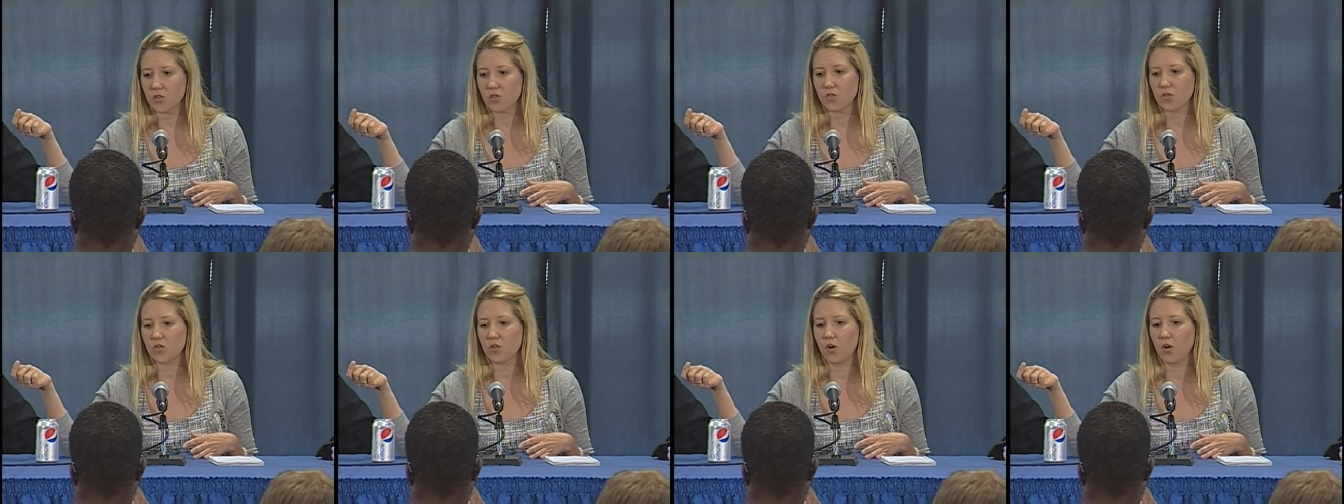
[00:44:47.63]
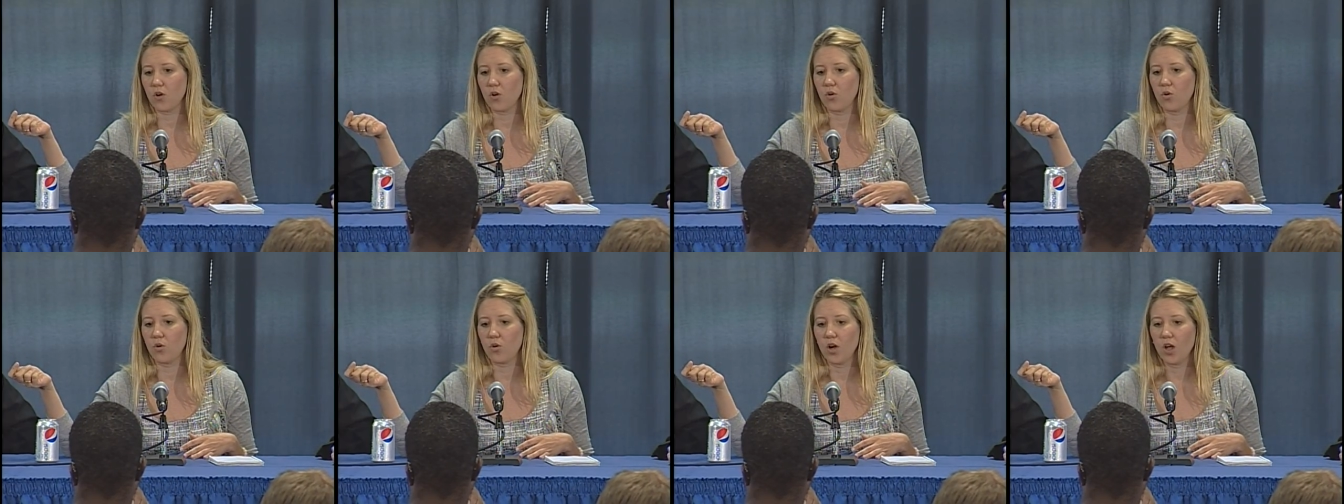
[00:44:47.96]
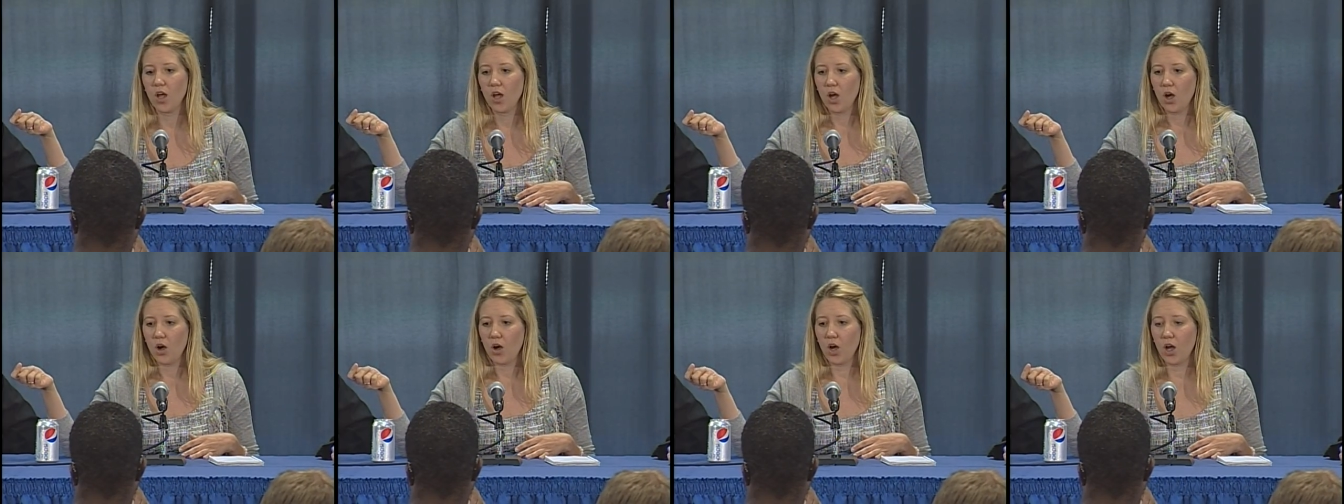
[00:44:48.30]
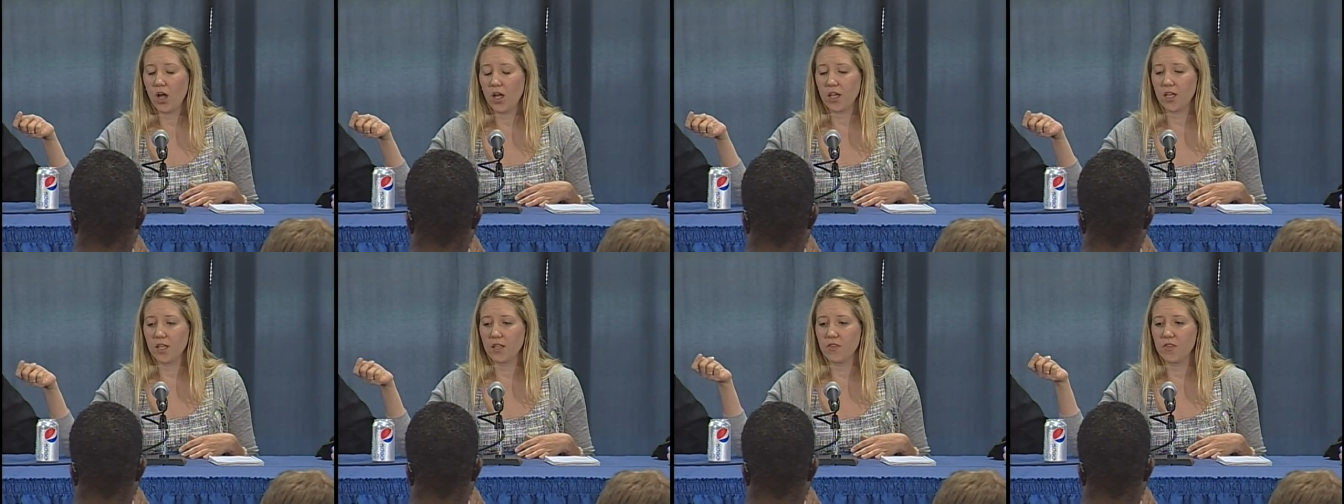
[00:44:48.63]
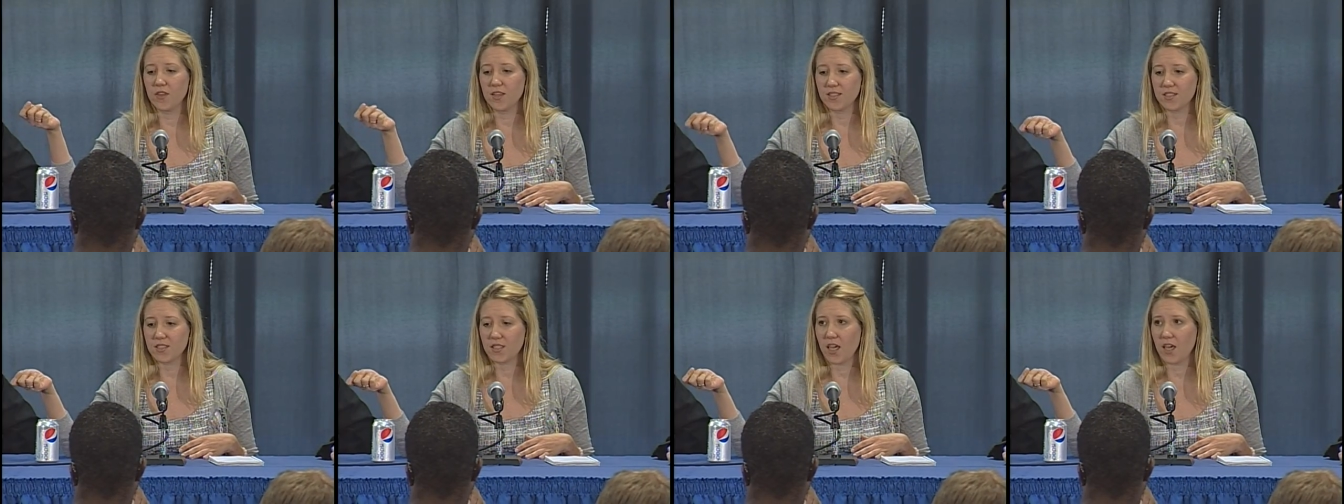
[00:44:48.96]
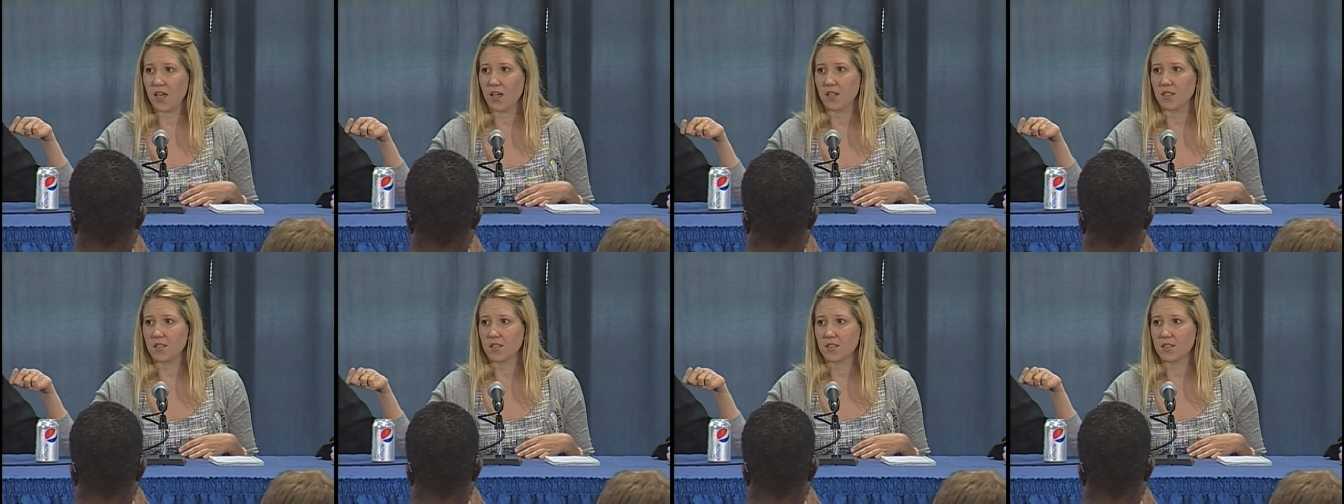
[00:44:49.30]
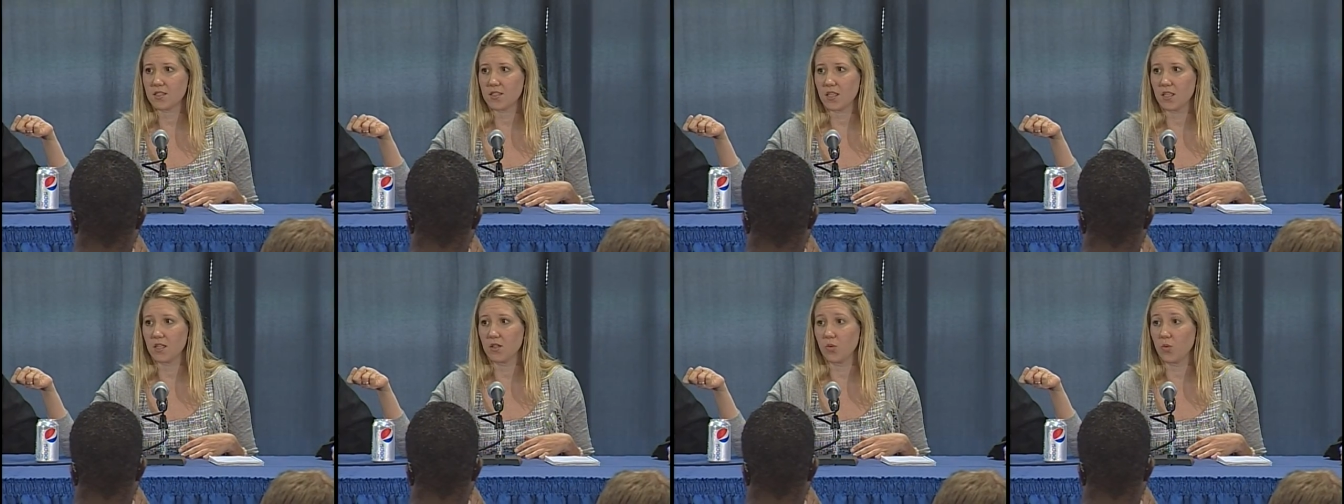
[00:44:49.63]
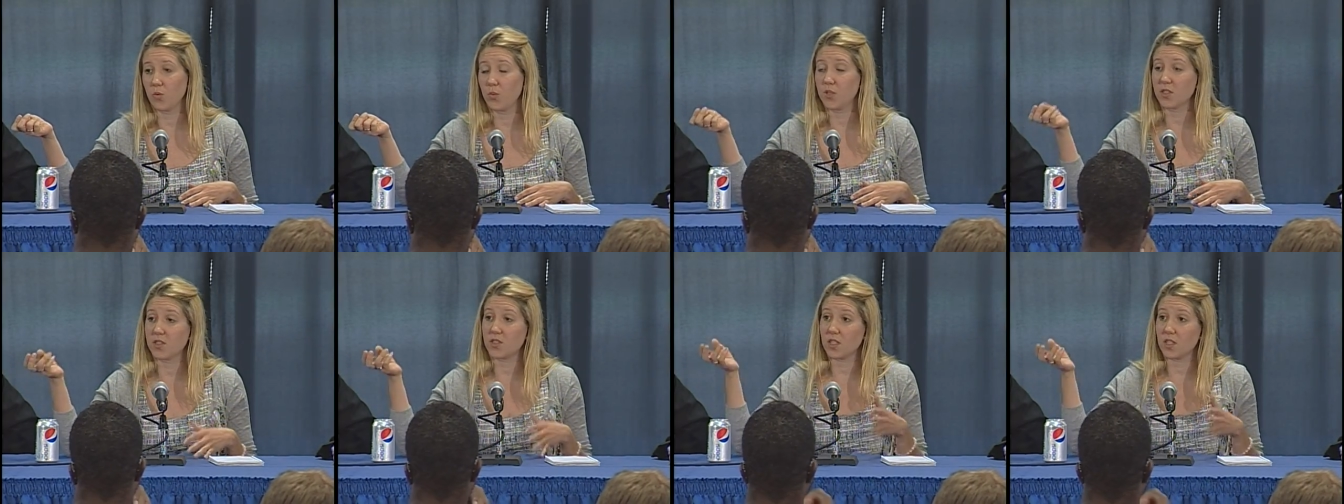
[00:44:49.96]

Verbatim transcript: So uh, in this case, in, we,